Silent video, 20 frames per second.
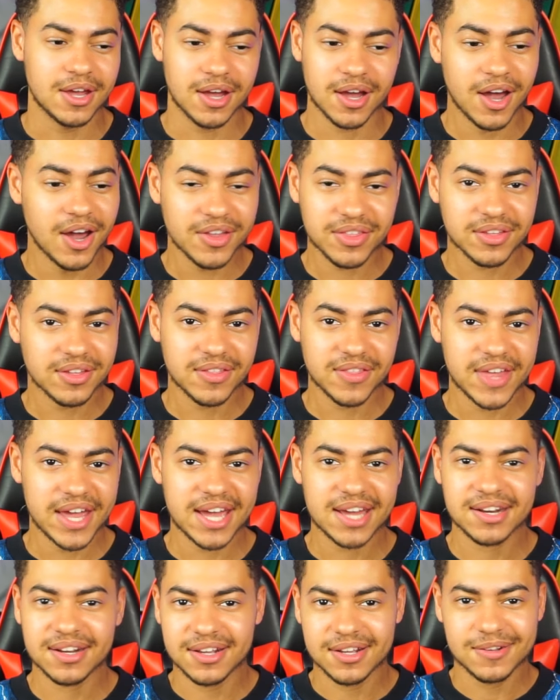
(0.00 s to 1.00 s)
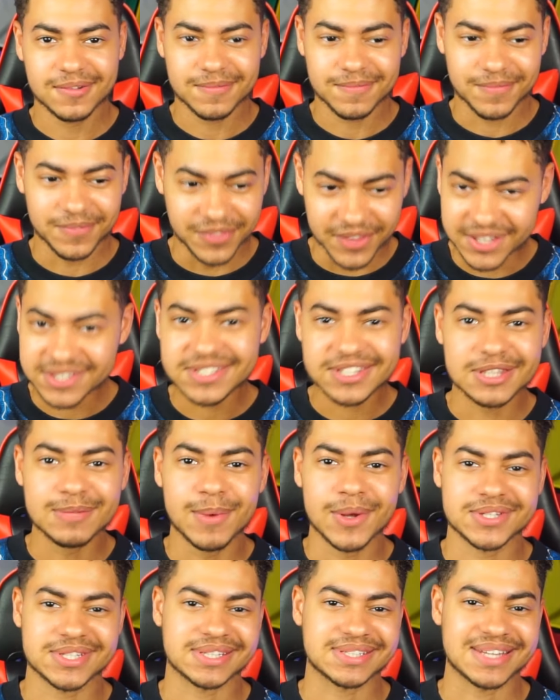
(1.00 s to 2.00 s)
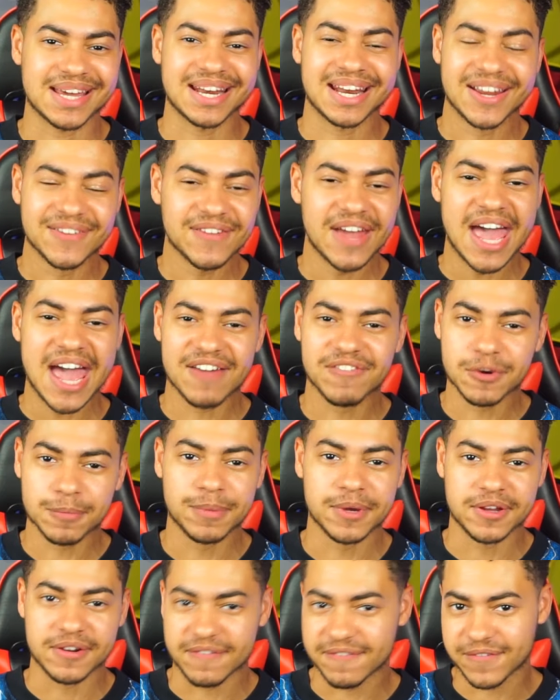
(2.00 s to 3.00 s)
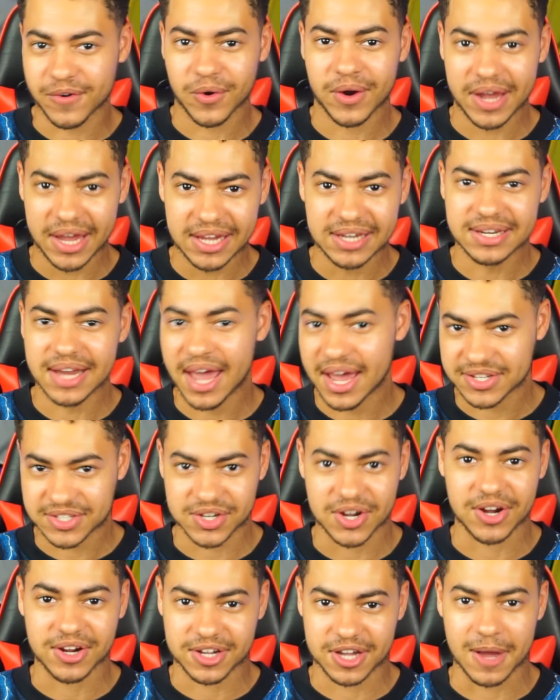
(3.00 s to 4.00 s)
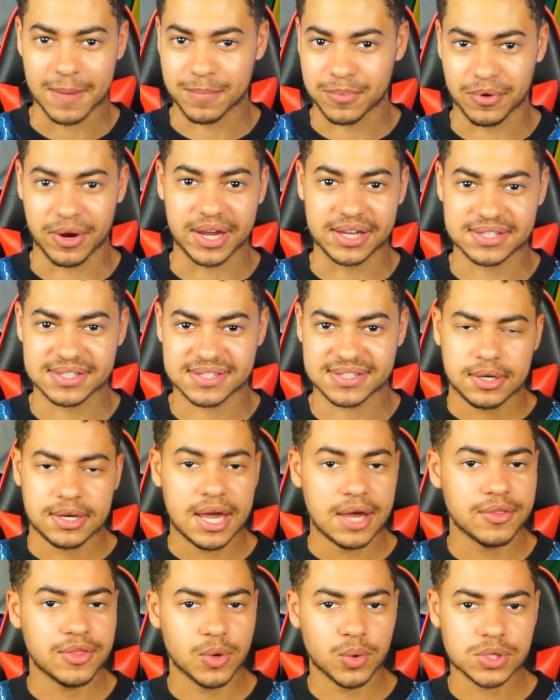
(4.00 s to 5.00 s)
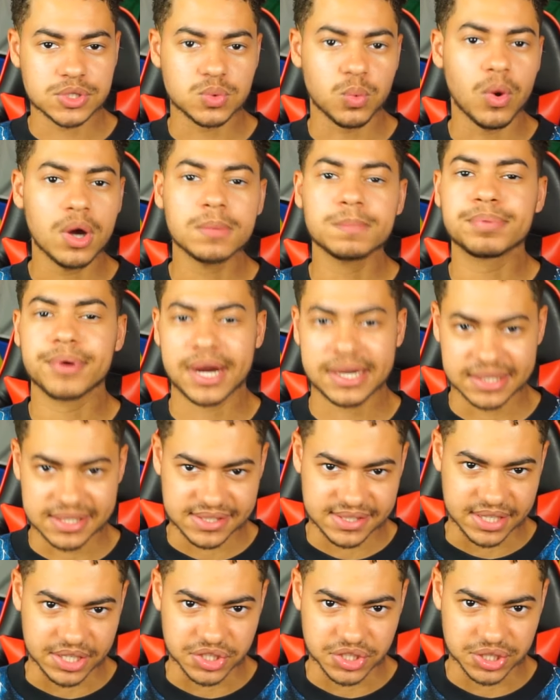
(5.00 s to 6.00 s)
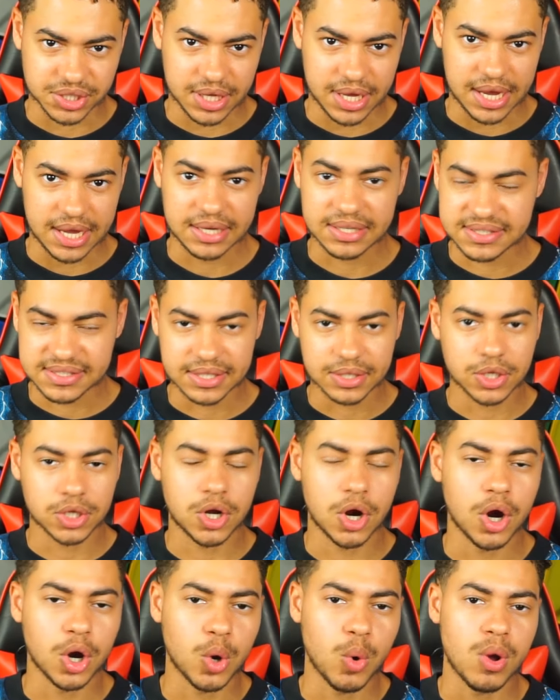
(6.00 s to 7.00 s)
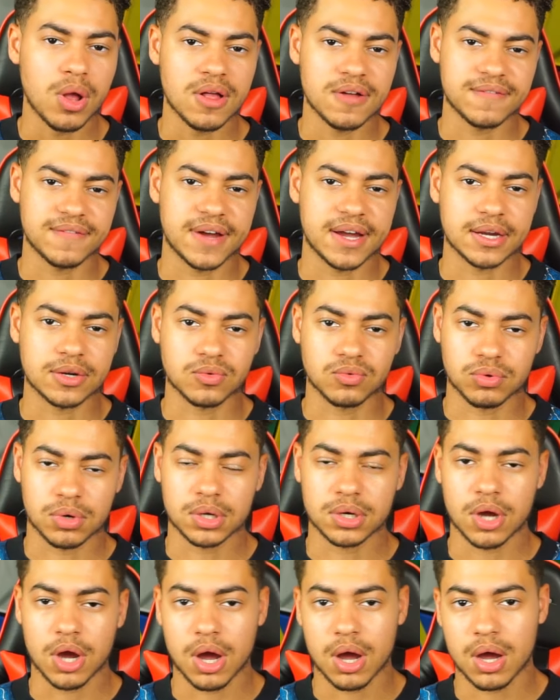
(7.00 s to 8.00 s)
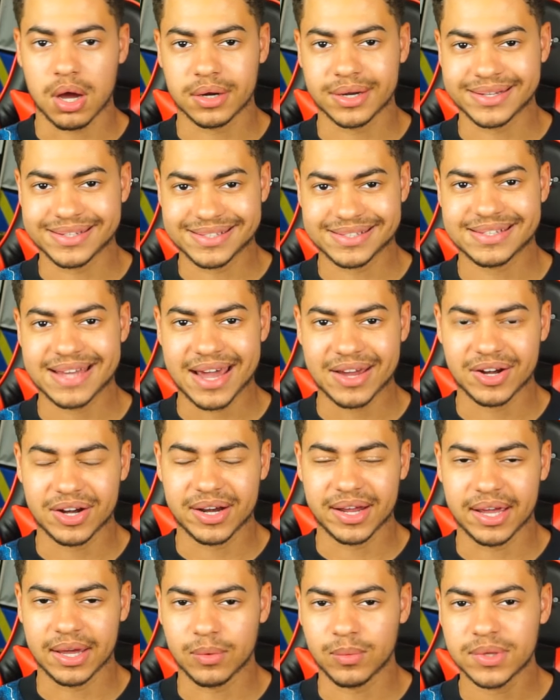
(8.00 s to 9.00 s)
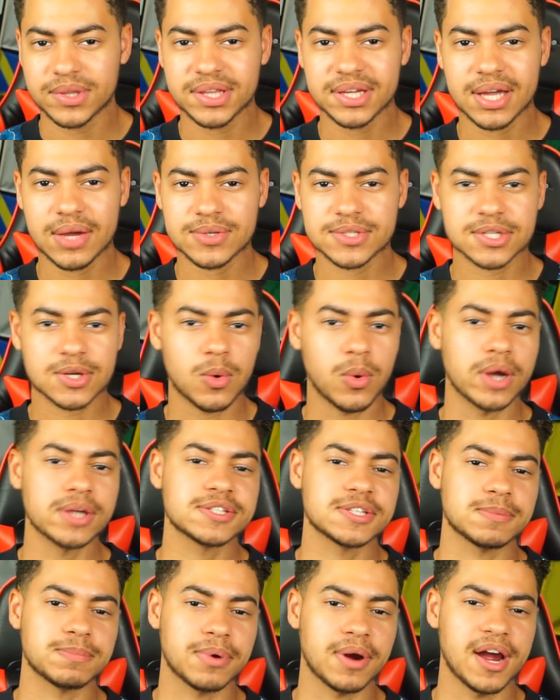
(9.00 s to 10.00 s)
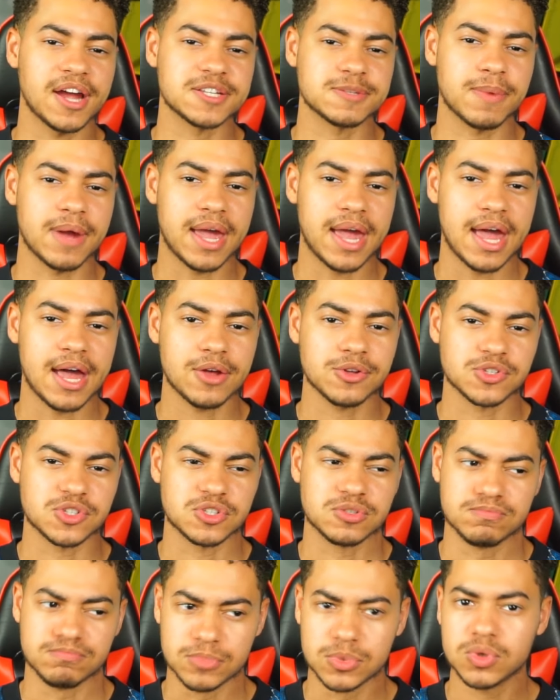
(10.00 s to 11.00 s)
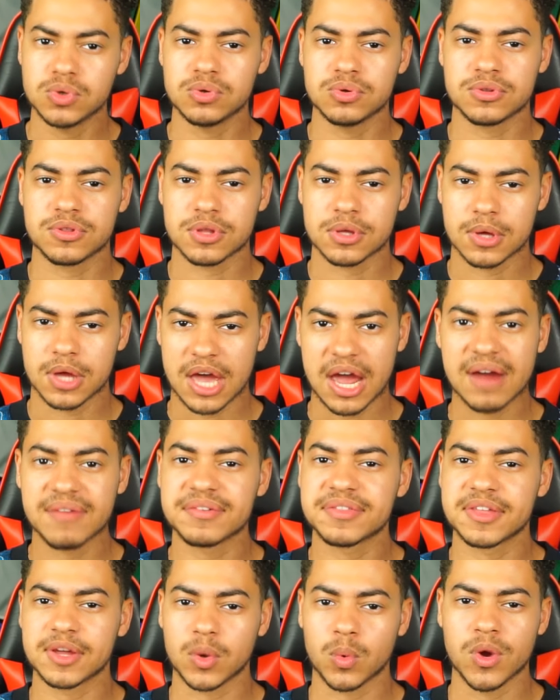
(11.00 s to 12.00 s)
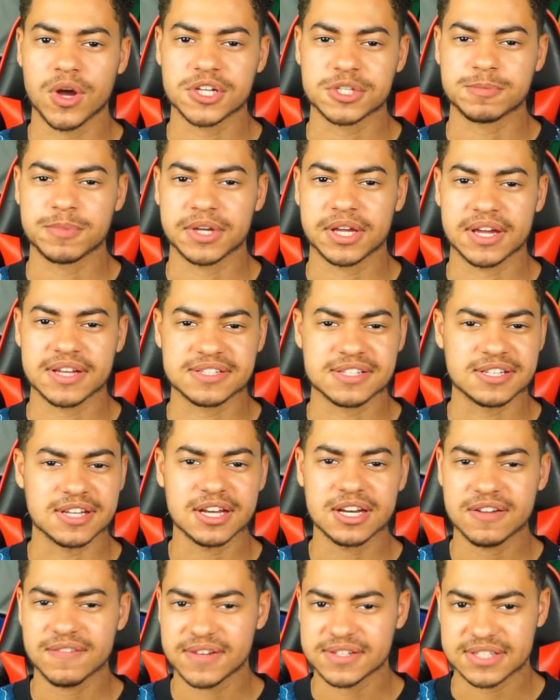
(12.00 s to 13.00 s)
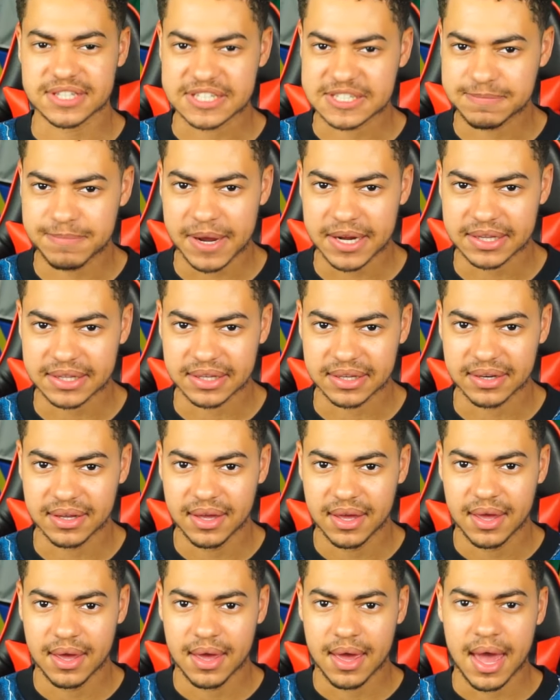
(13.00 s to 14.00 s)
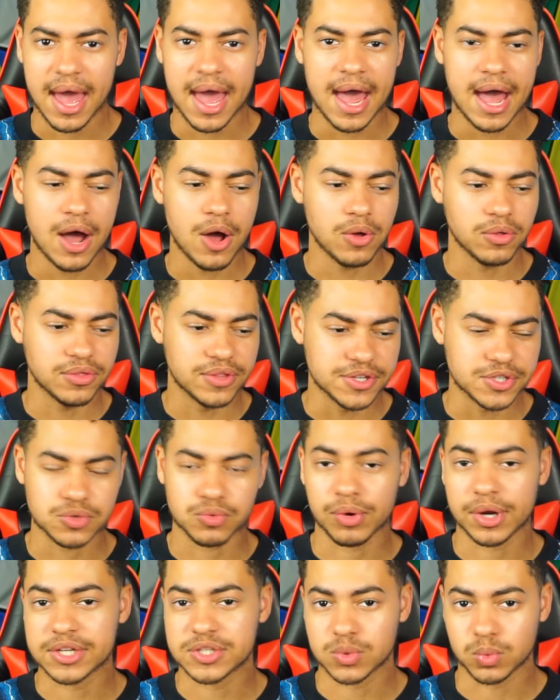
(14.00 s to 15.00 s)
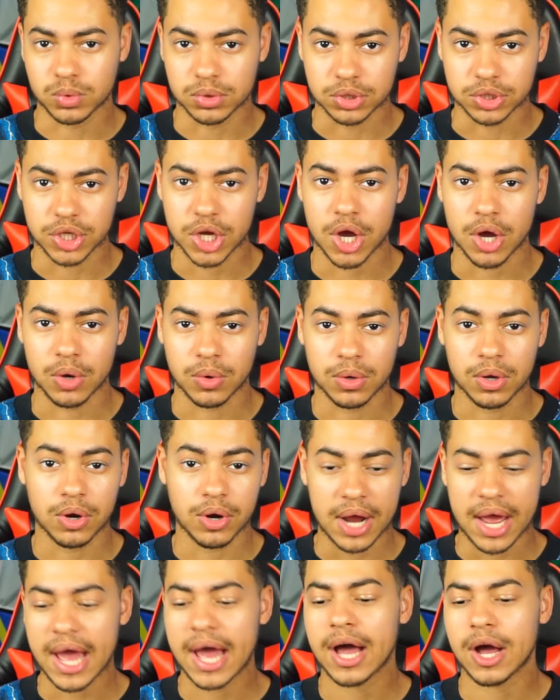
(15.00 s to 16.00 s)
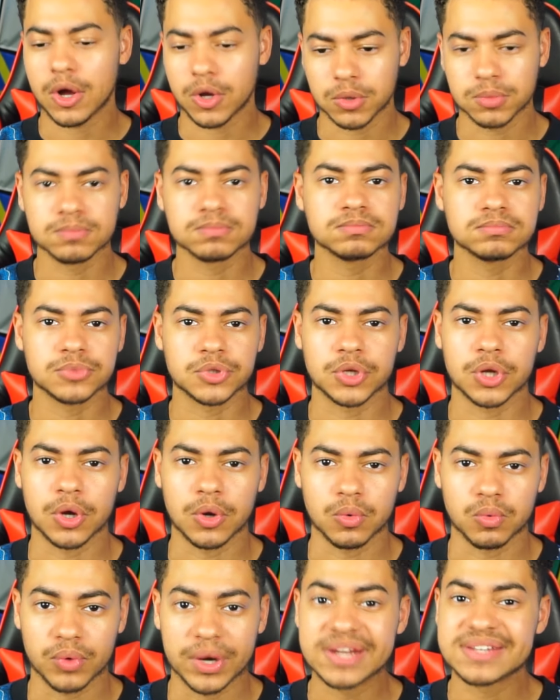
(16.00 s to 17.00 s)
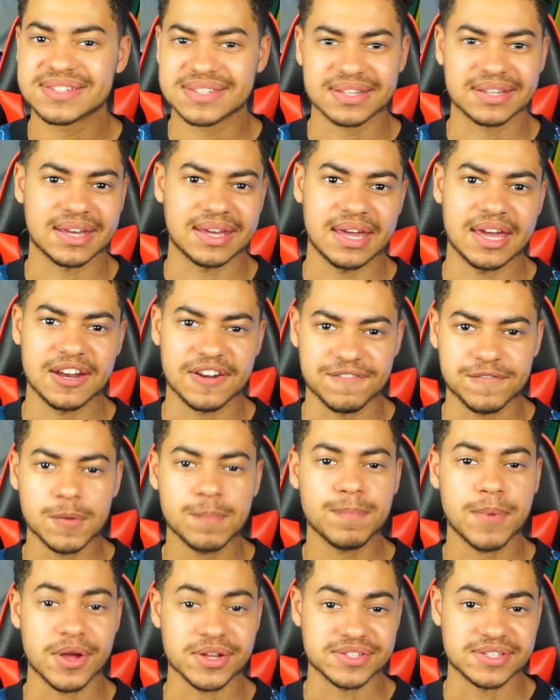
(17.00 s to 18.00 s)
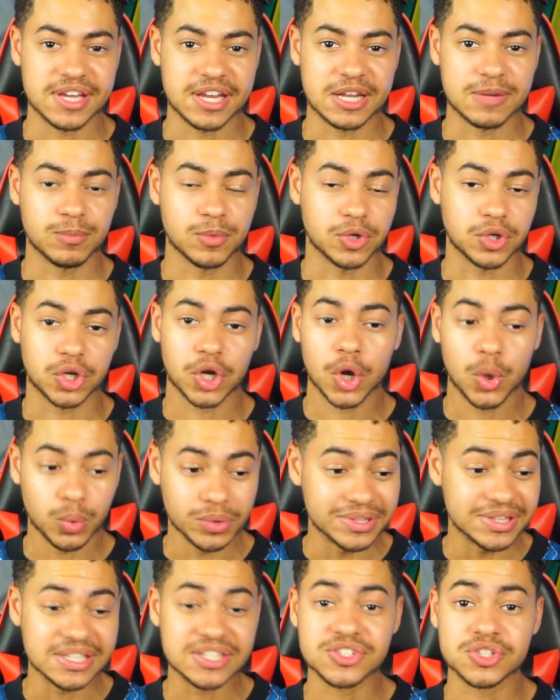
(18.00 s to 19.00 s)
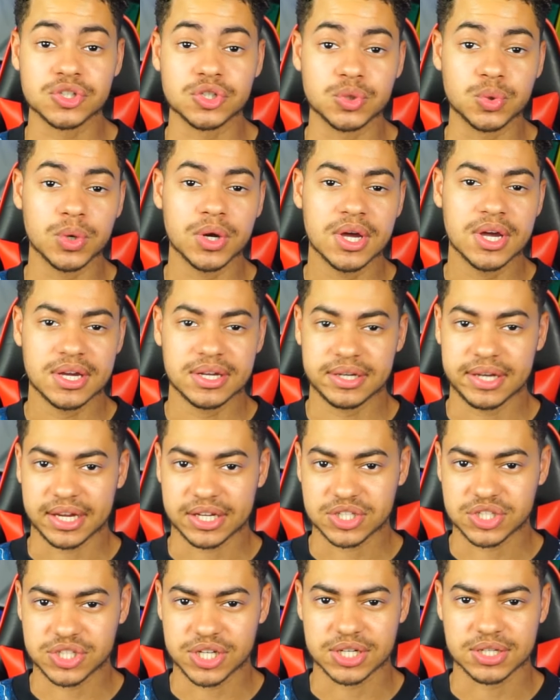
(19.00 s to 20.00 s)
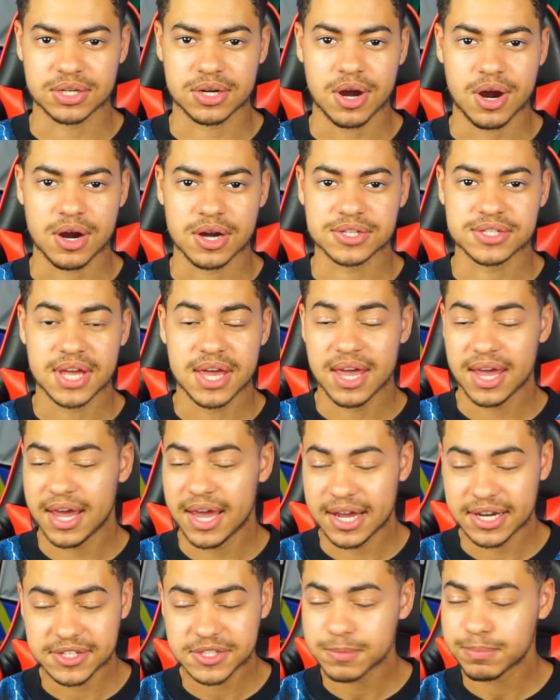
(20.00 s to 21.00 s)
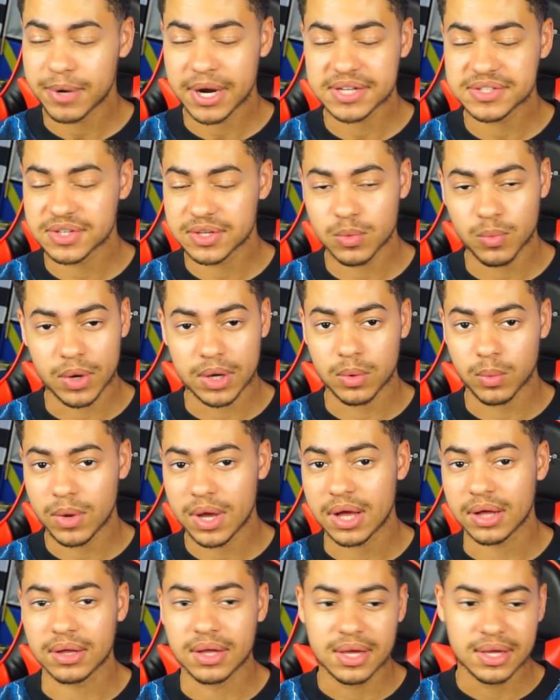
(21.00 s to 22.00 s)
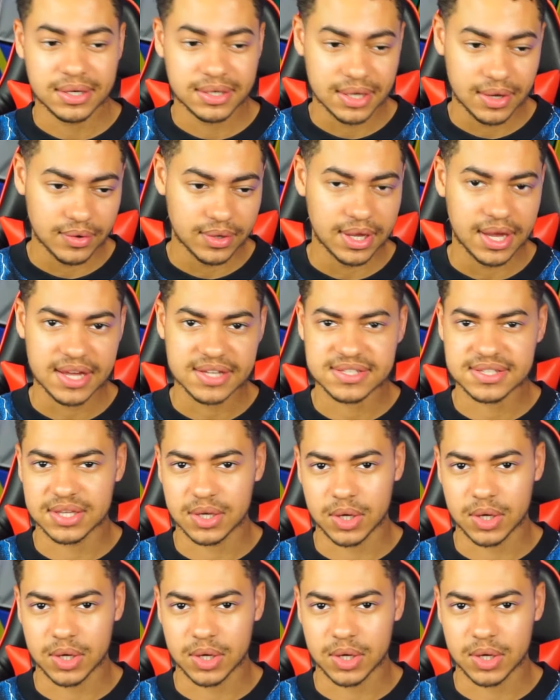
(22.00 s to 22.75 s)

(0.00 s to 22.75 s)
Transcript: Other than that, this is the most excited I've ever been for a NASCAR Cup race. Now, there was one practice session and single car qualifying run on Saturday. And one thing I was quite surprised by how smooth everything was, because none of us expected how this race will go or how, you know, racing at a football stadium would go with these new next gen cars. And it surprisingly went well. Now, yes,